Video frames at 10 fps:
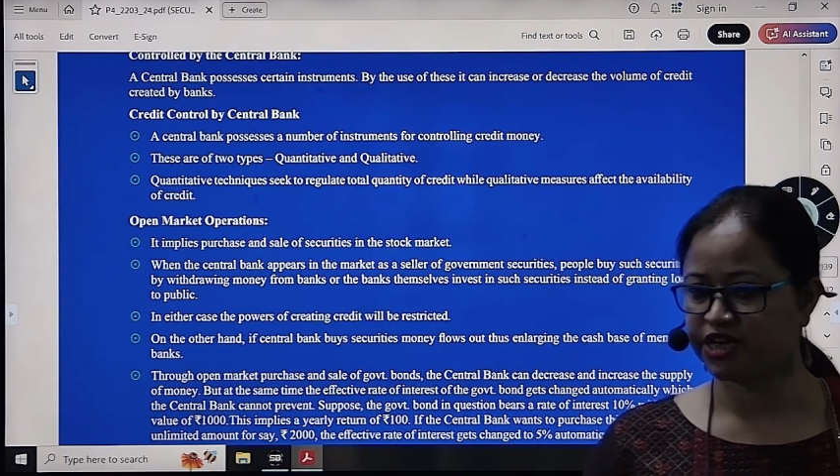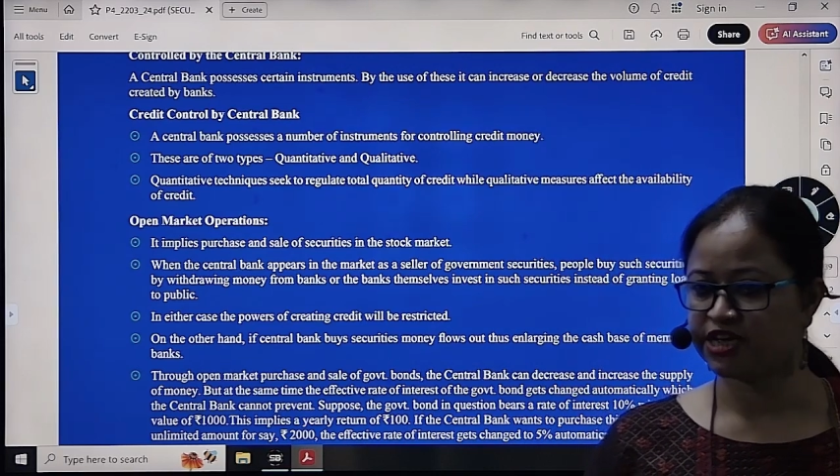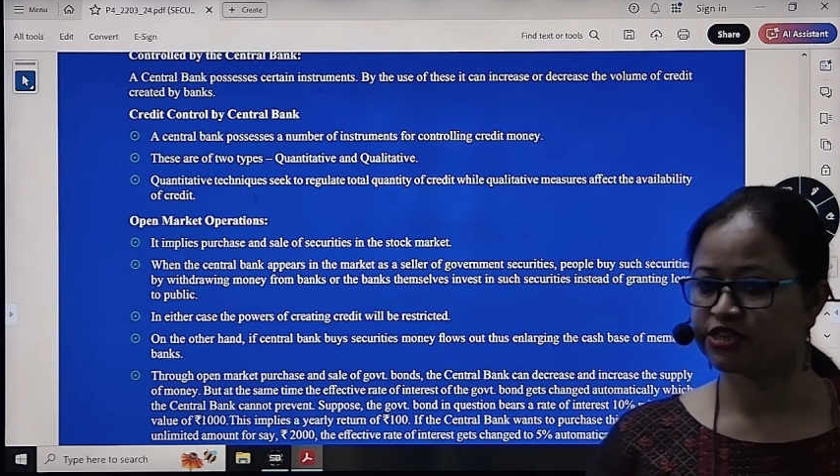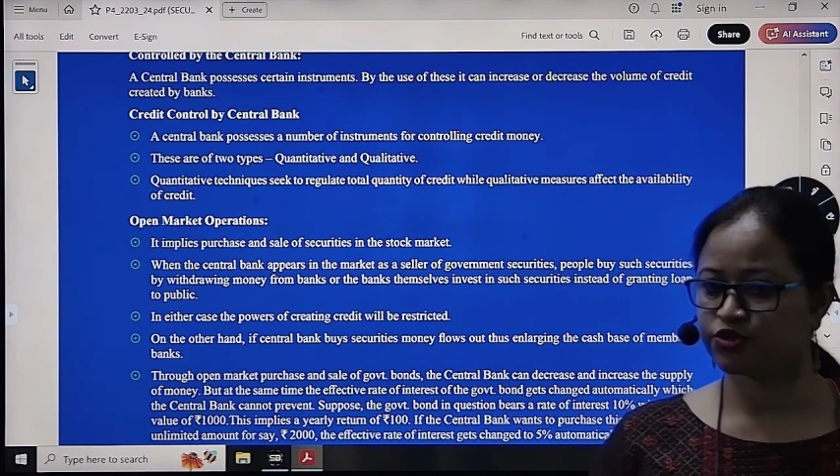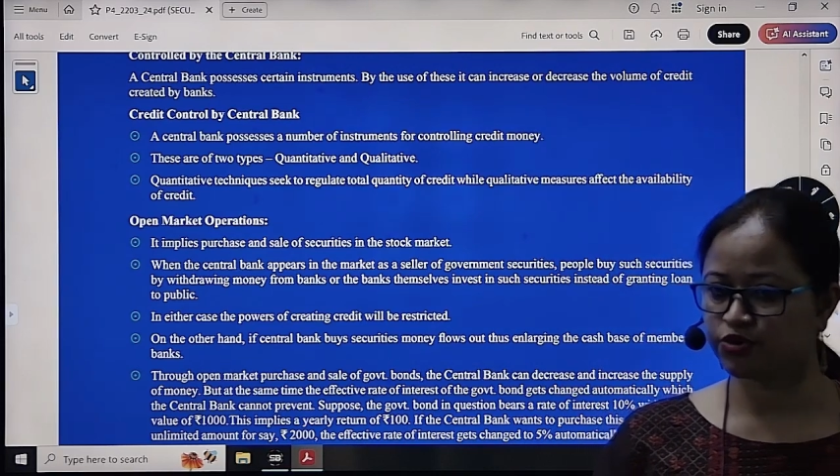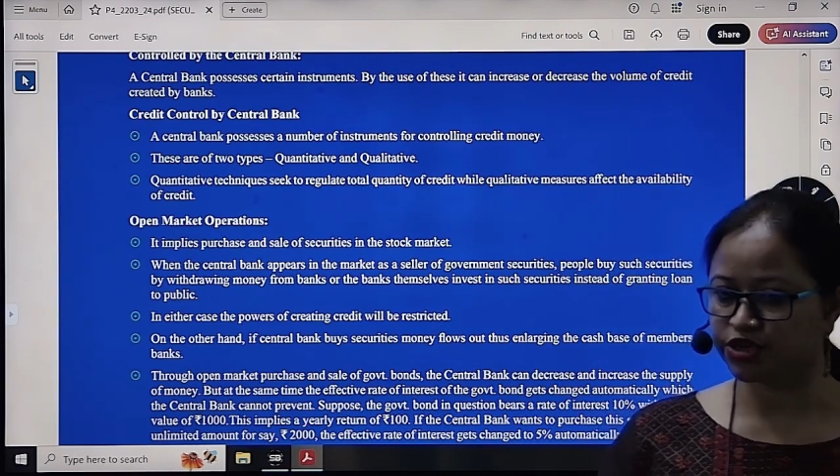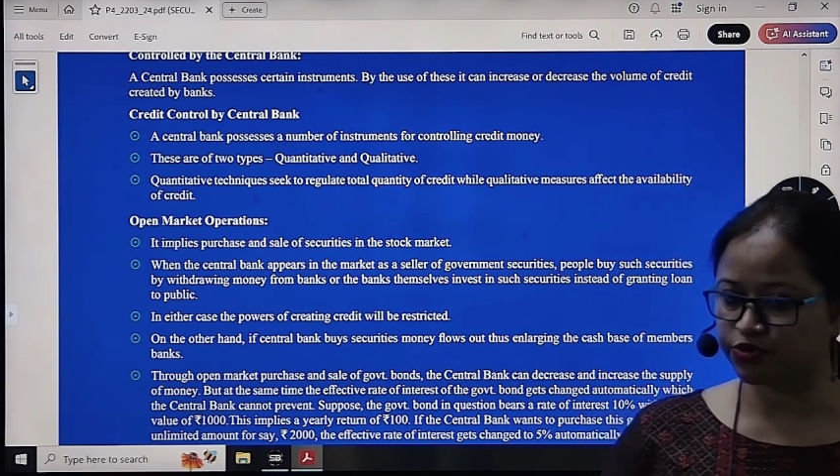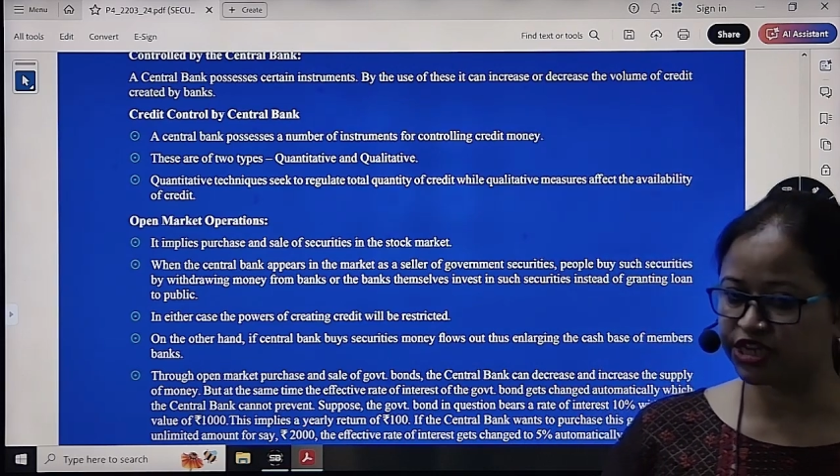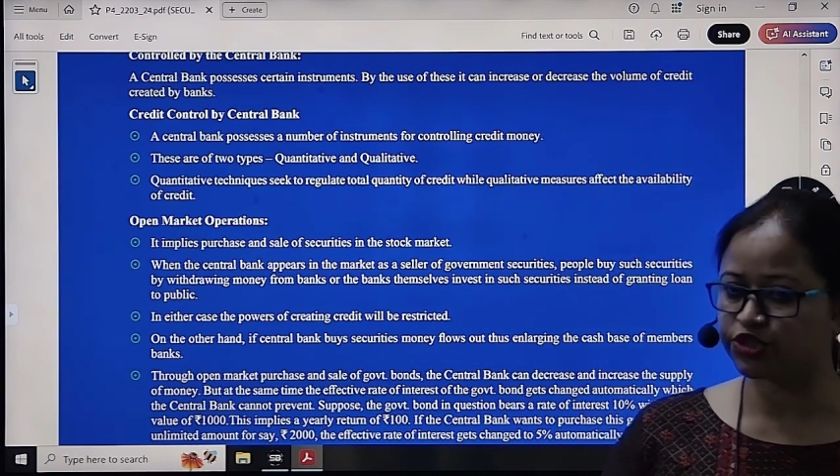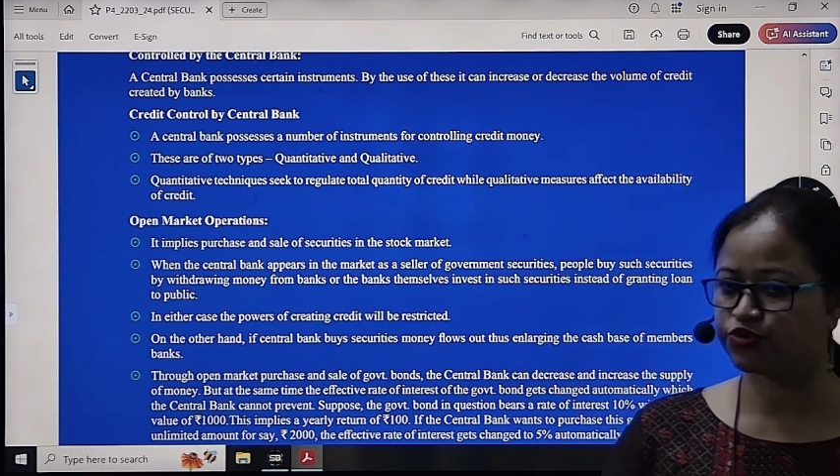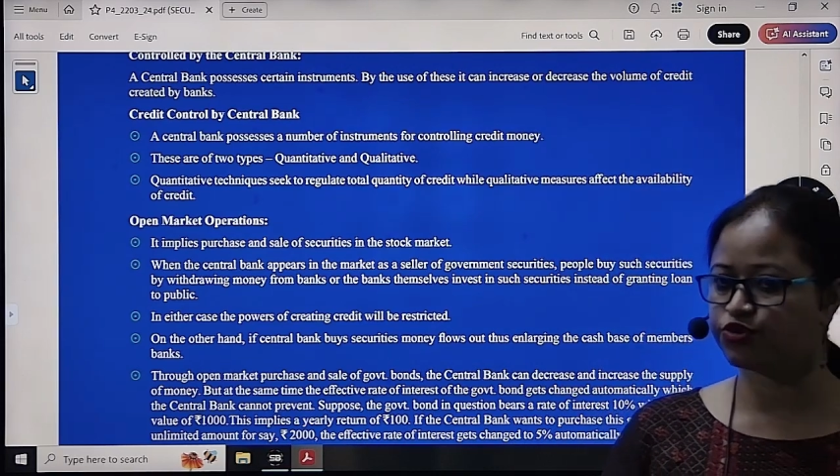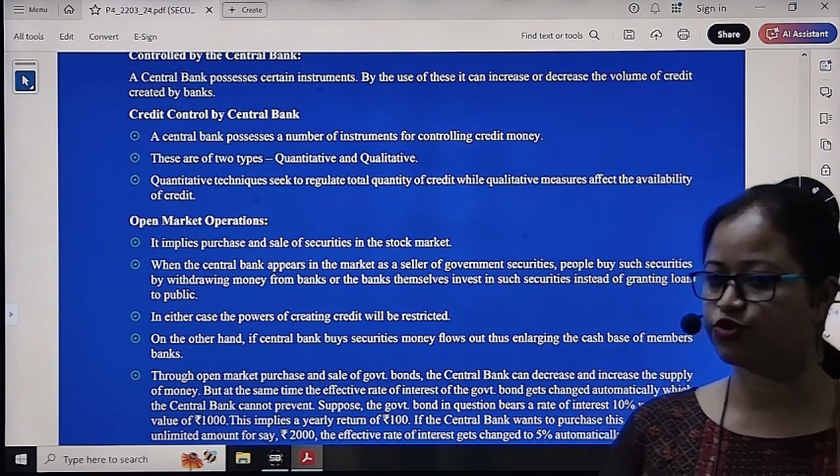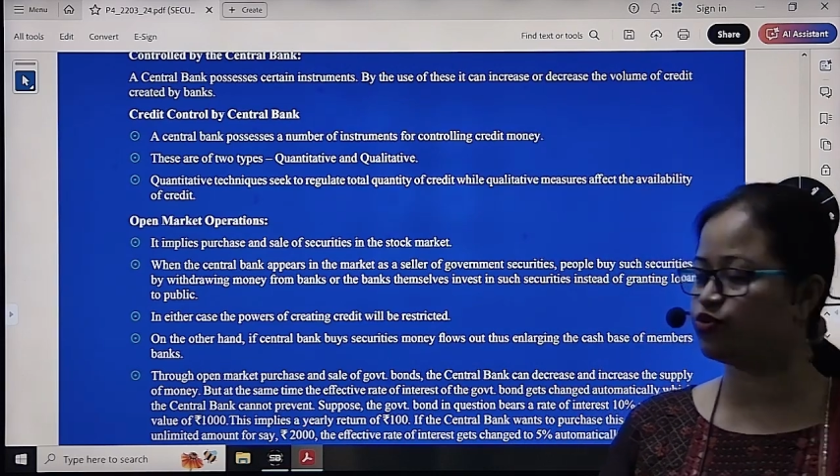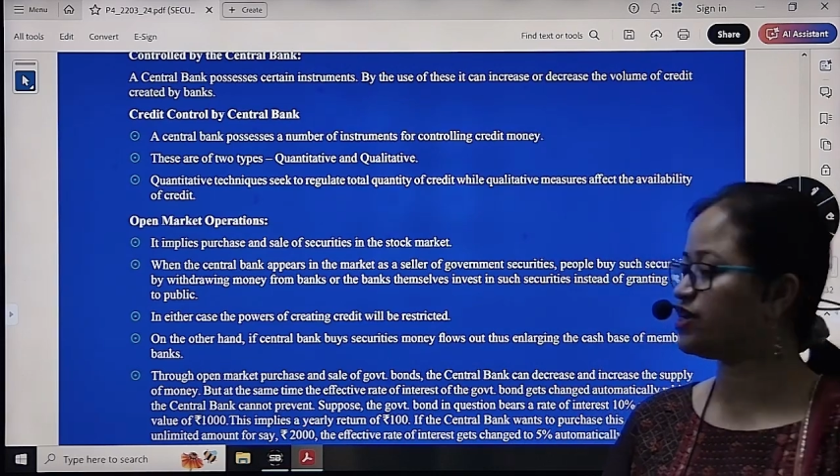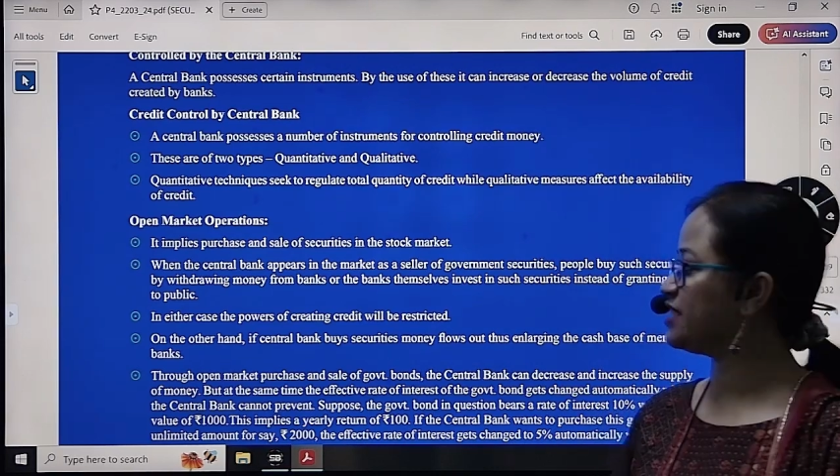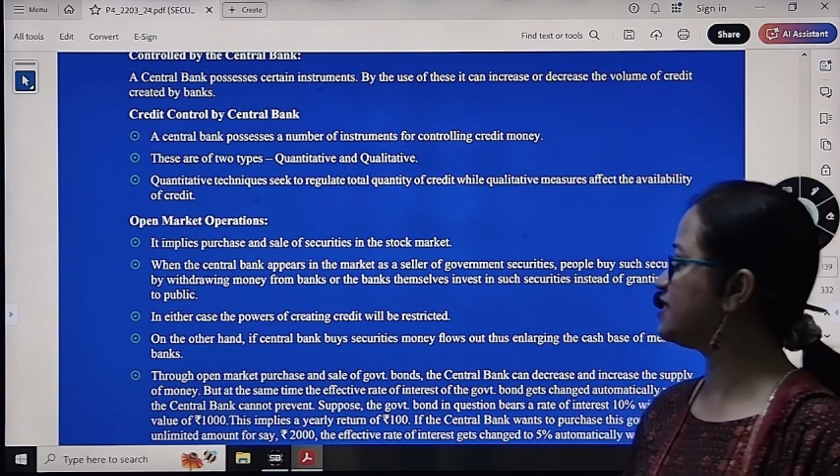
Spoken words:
So you need to know it is